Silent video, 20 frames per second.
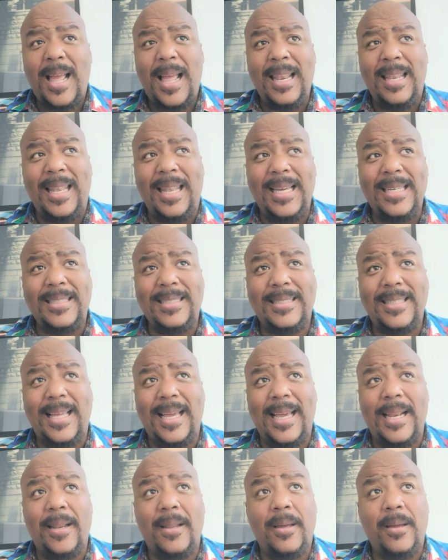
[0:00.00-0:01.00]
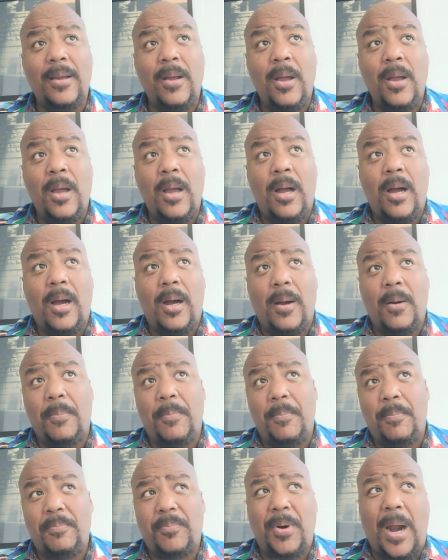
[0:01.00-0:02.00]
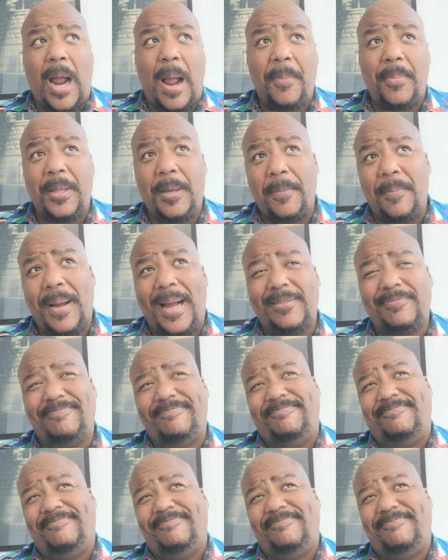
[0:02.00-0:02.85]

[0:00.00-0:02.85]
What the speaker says: less than probably about